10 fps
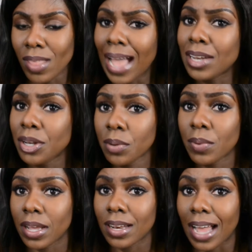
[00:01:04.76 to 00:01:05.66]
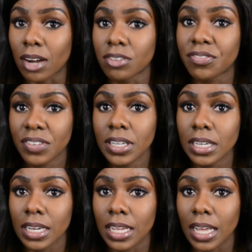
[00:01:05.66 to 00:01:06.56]
i knew it like i could
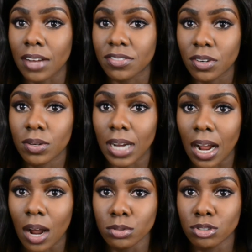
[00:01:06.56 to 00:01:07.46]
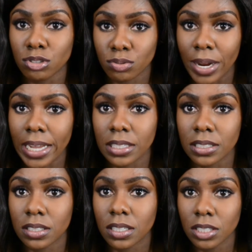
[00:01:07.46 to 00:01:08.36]
feel it i felt like i was
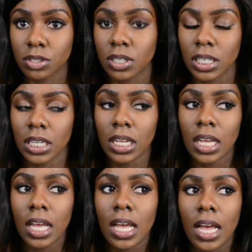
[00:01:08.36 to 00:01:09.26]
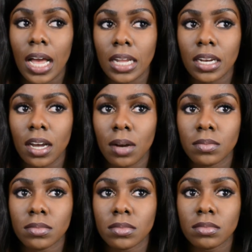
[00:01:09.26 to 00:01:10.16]
drained literally and
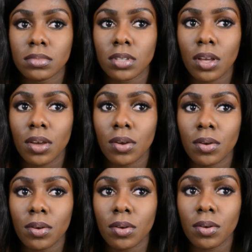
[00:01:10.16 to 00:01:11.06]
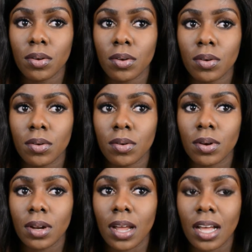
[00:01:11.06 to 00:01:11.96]
um so
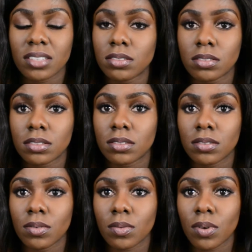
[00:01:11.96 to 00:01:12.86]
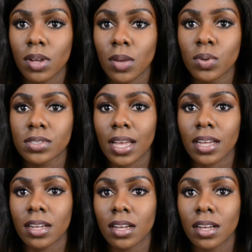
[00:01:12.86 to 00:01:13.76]
i just it was like